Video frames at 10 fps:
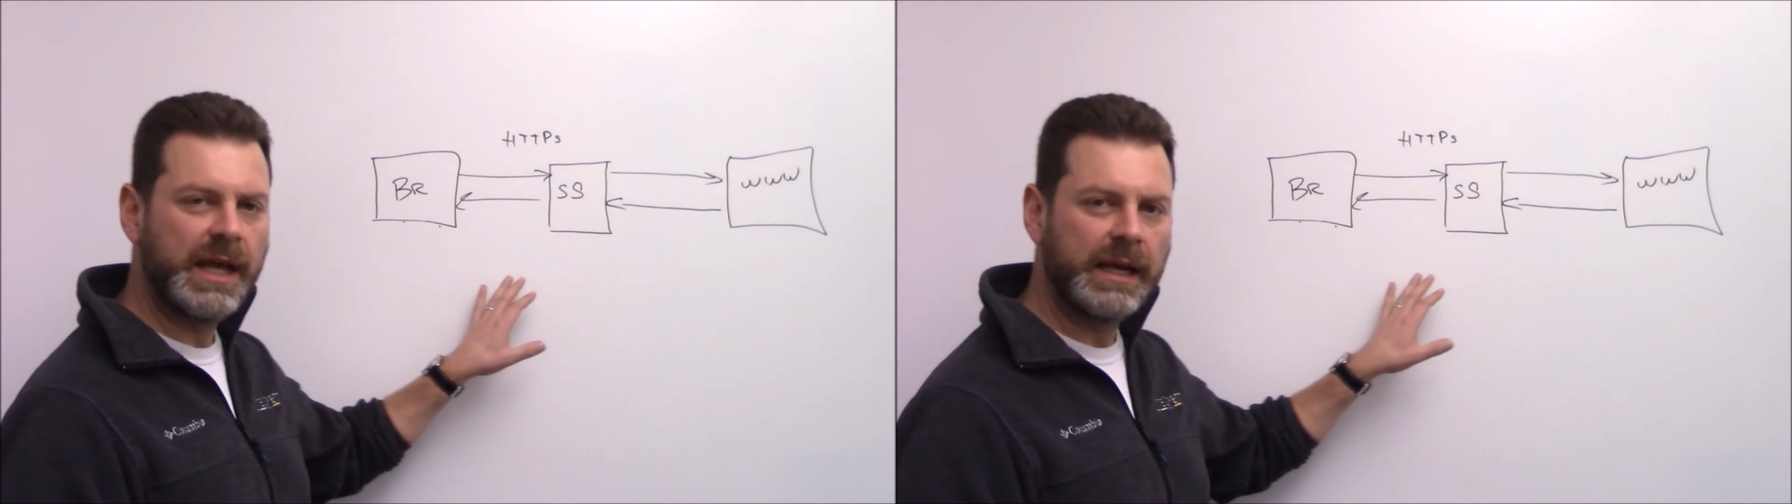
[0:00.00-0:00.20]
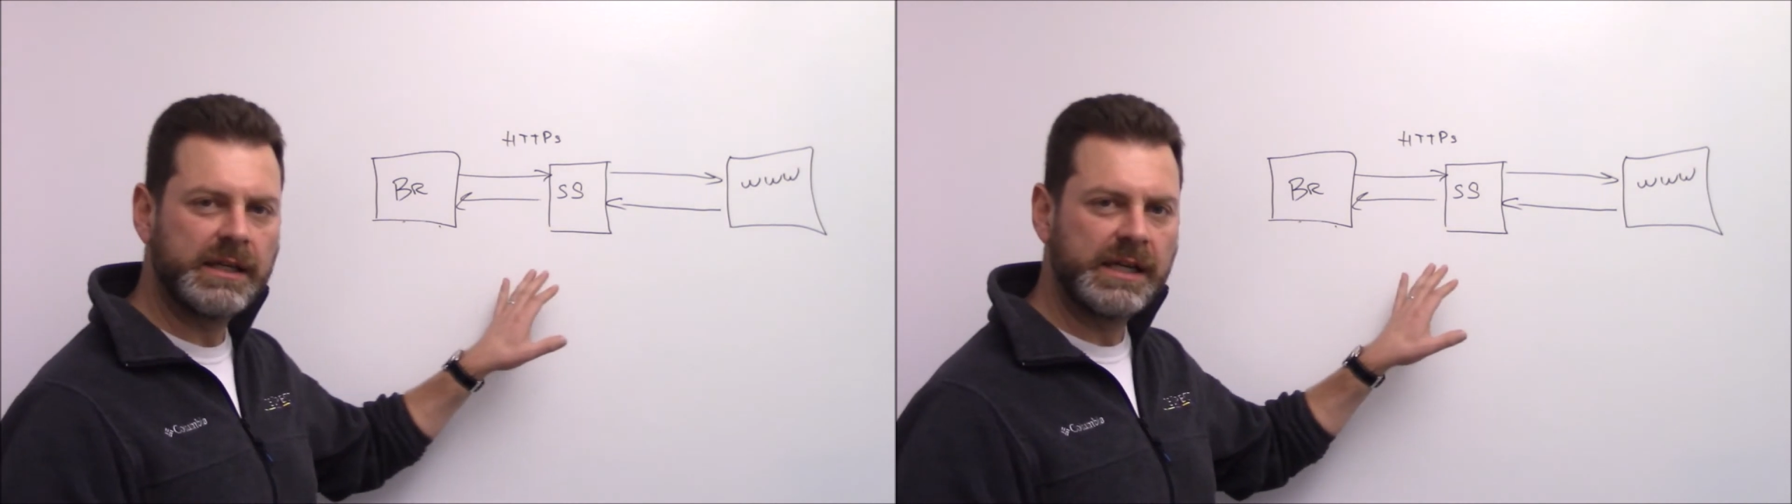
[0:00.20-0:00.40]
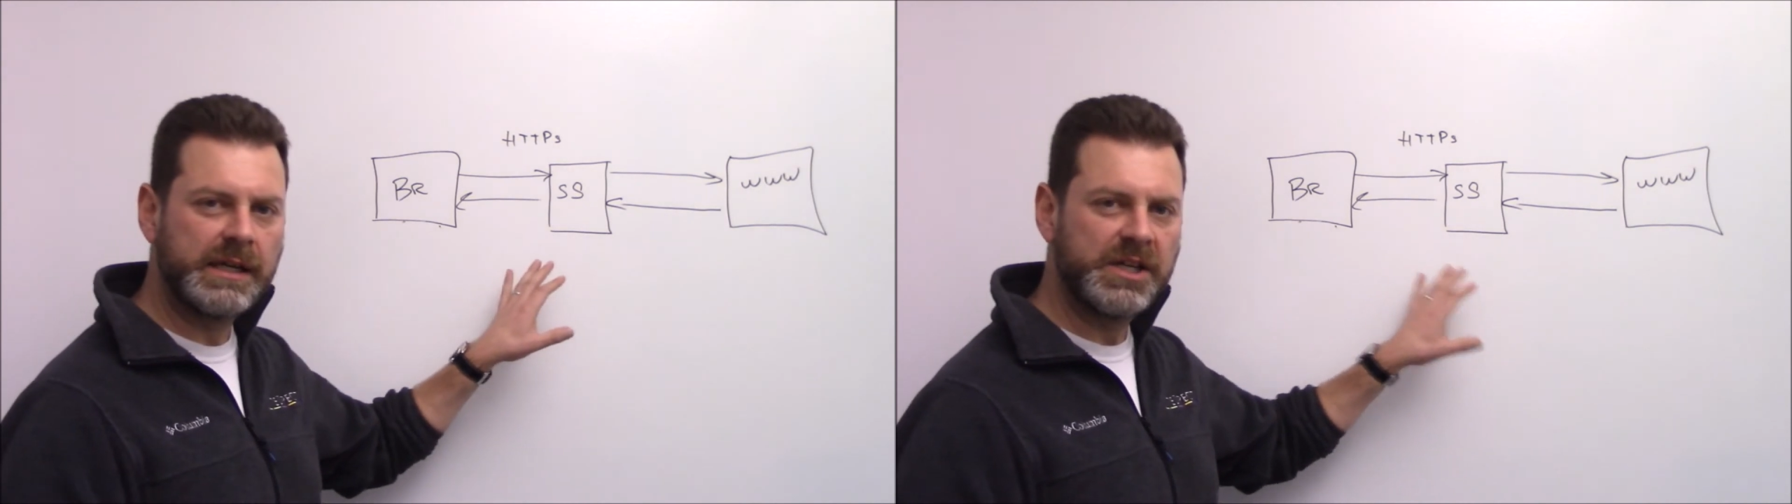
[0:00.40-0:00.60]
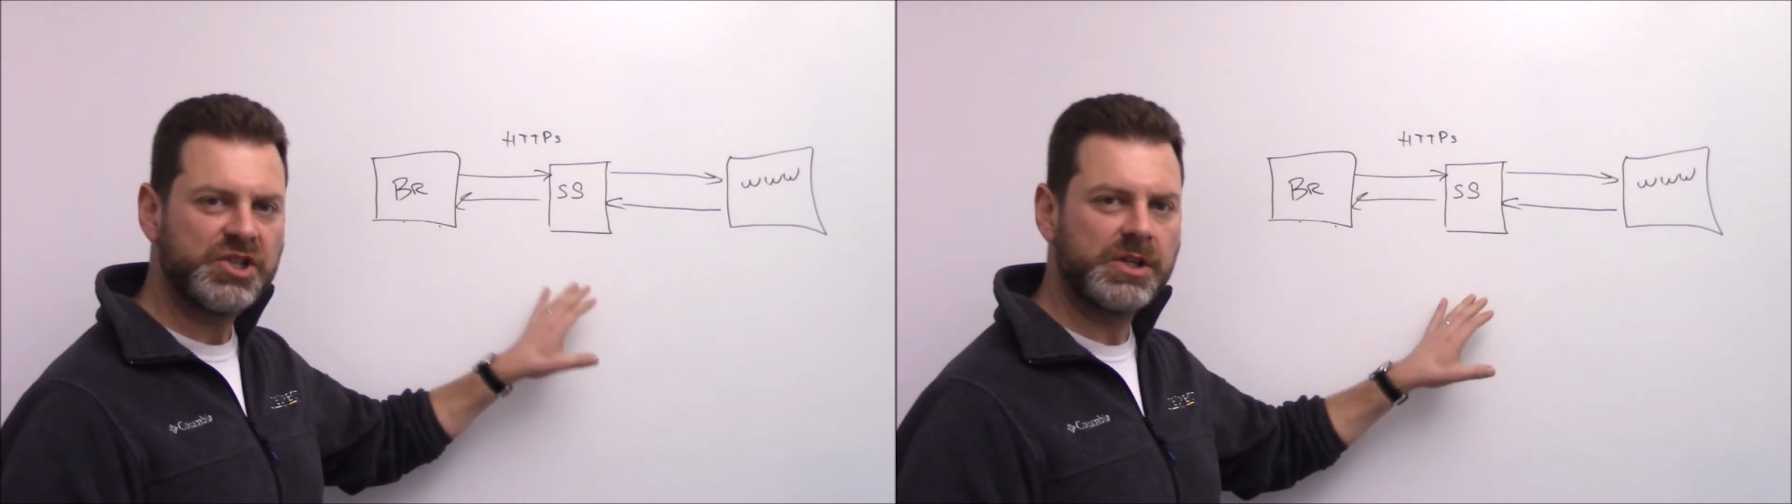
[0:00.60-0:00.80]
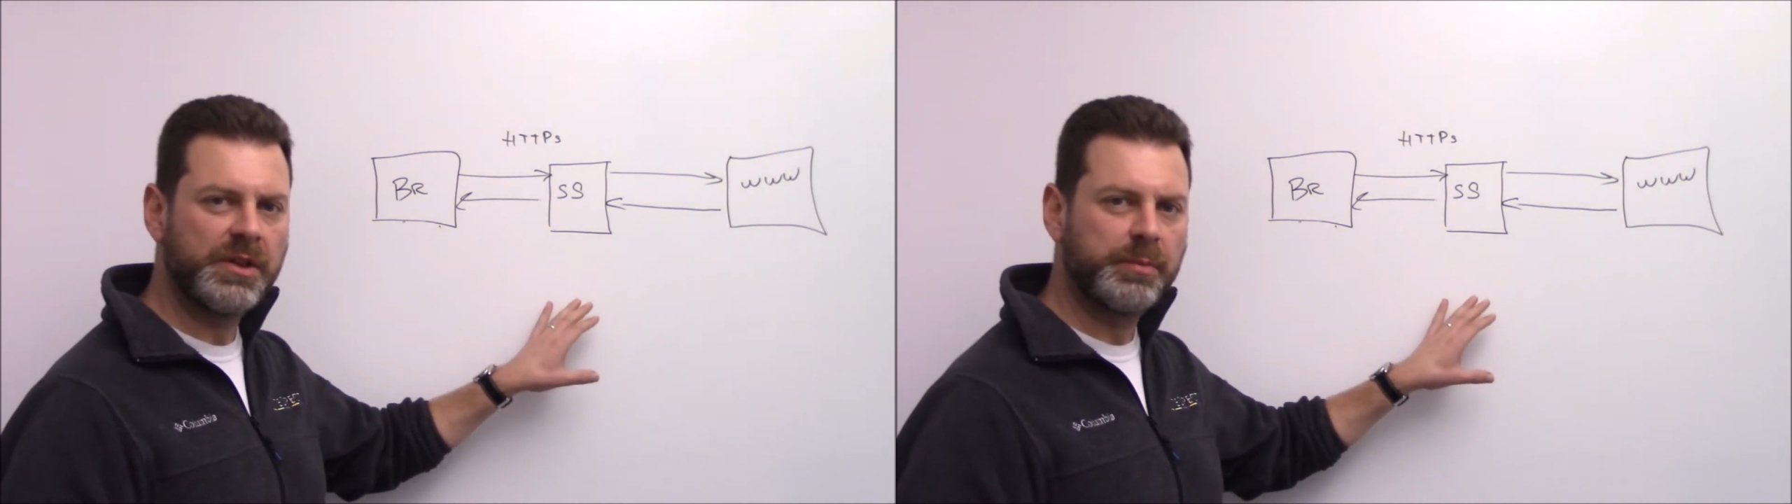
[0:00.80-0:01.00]
that in
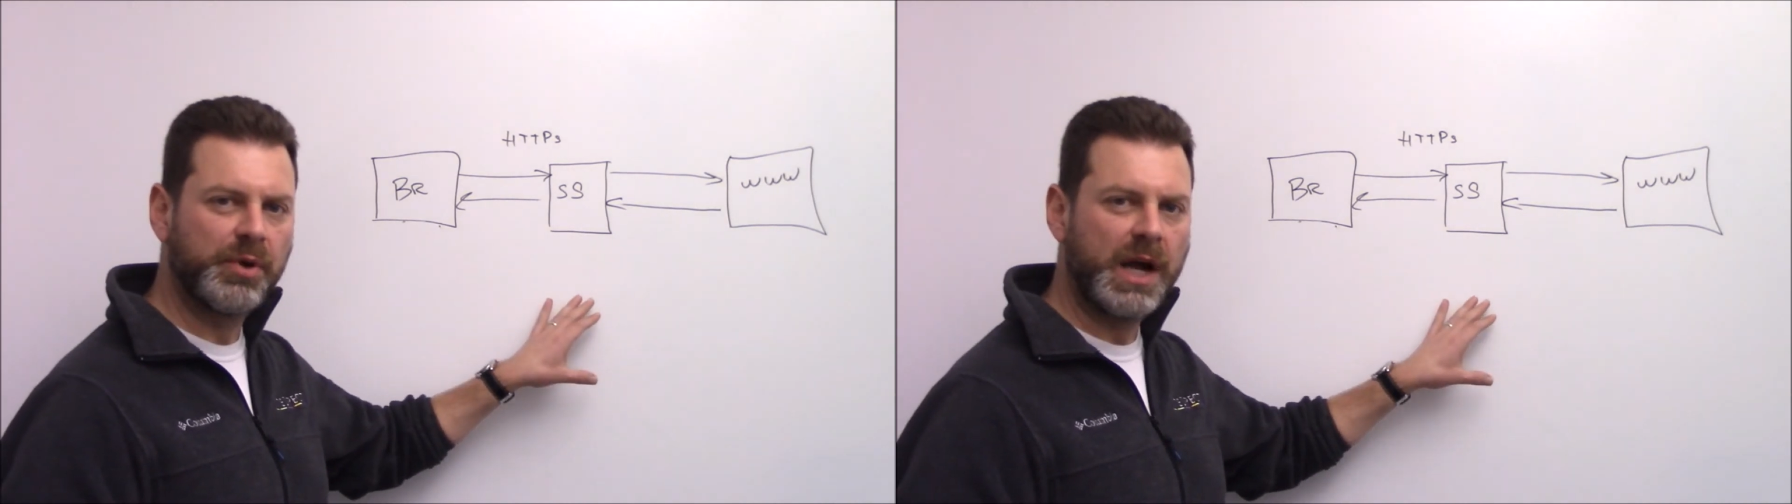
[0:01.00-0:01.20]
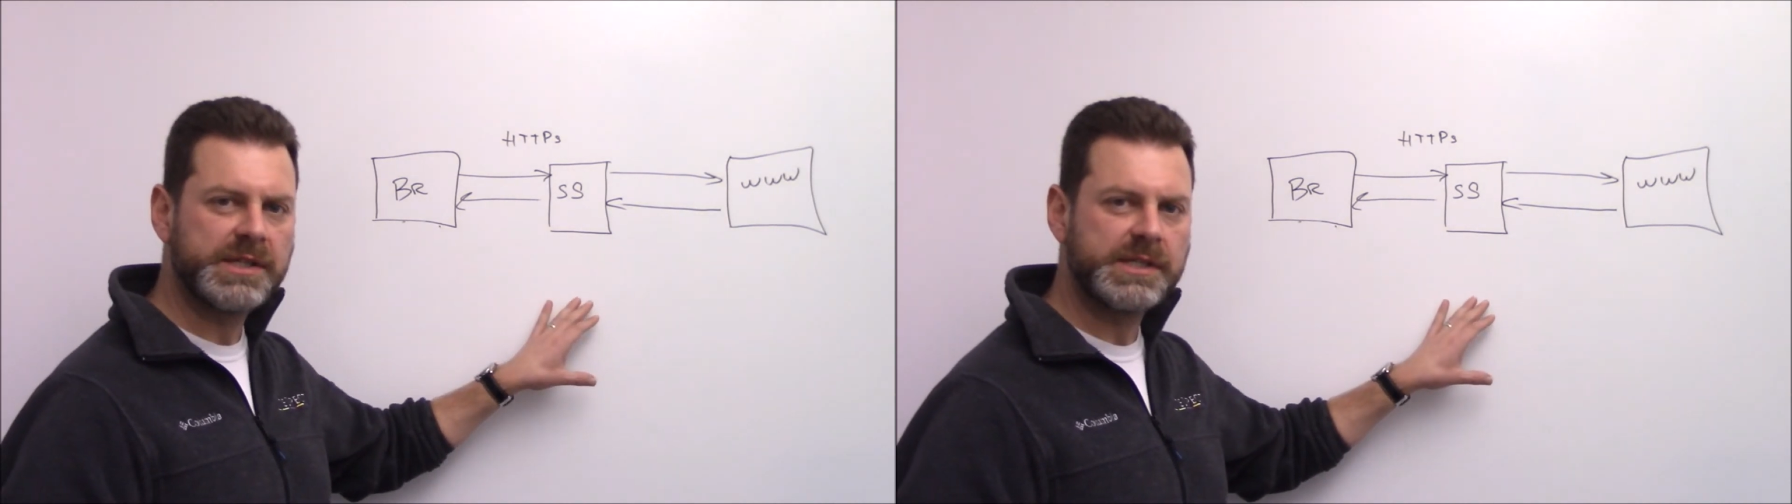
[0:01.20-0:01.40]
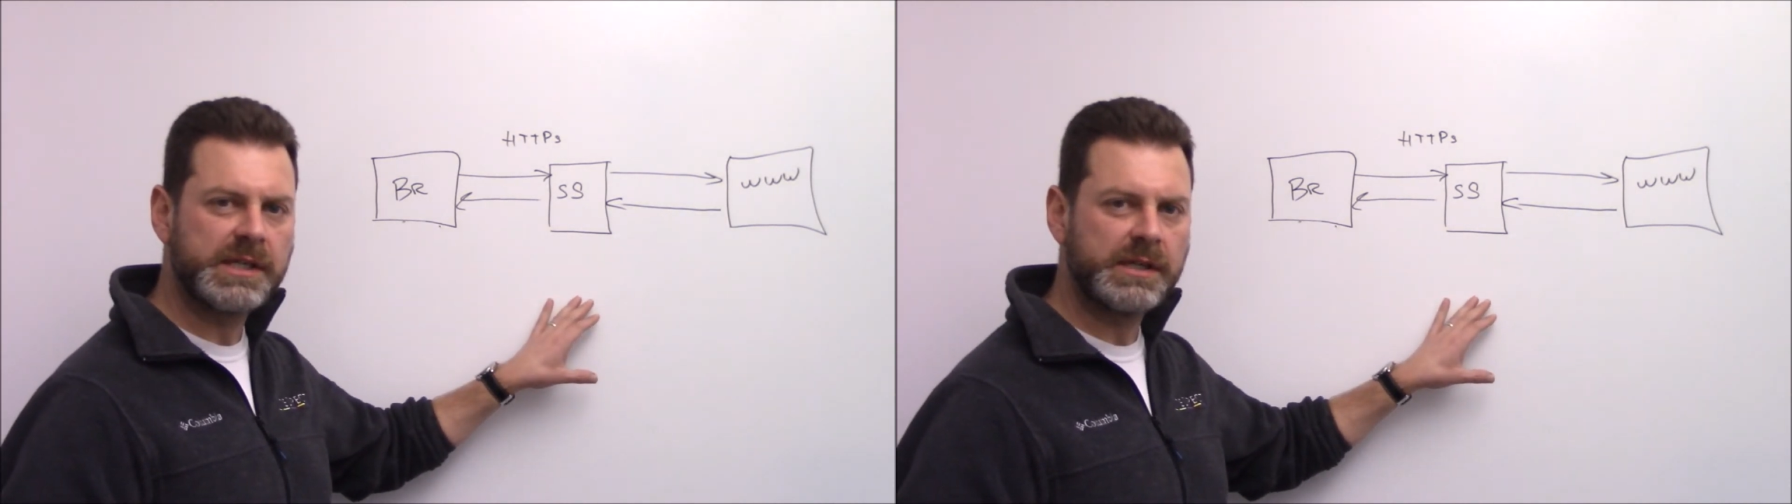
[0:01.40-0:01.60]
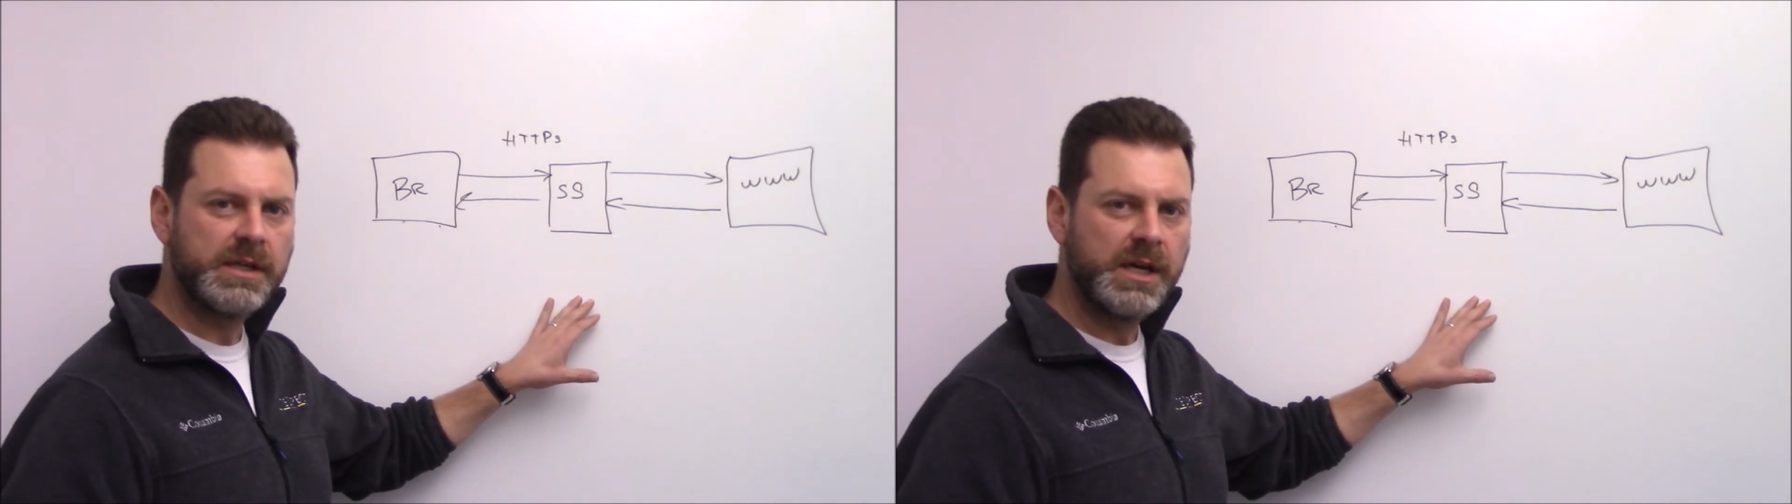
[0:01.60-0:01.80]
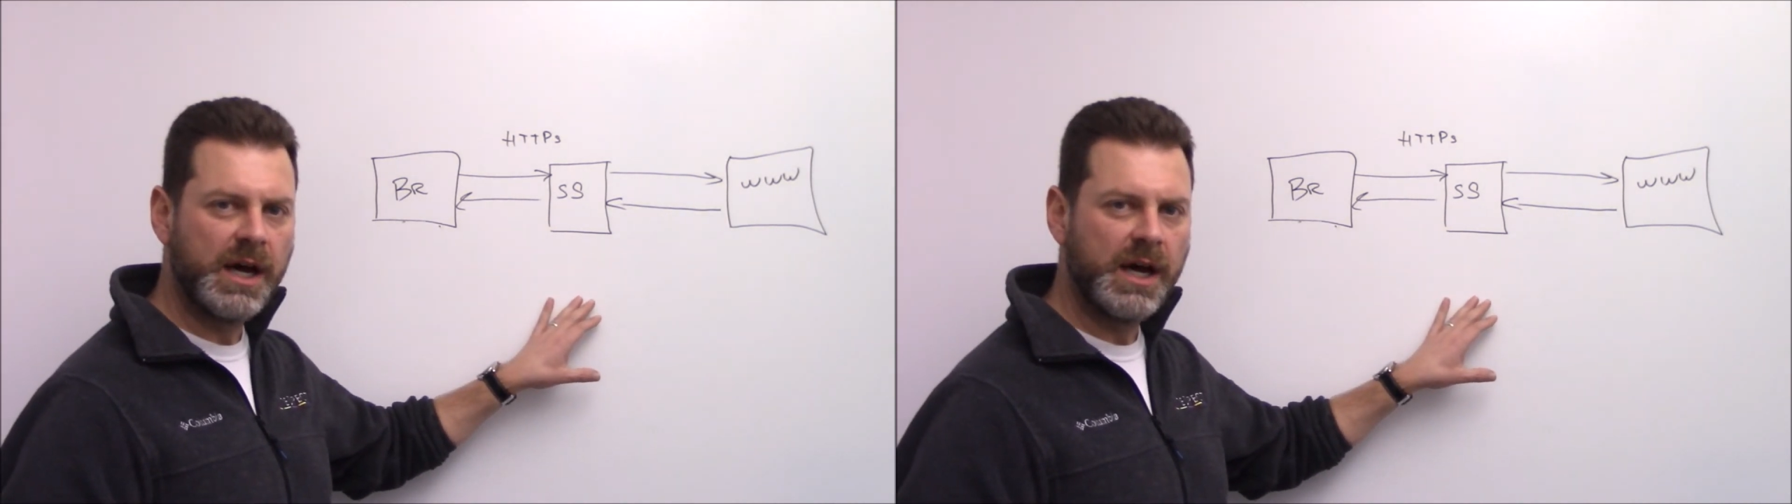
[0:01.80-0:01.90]
addition to the proxy,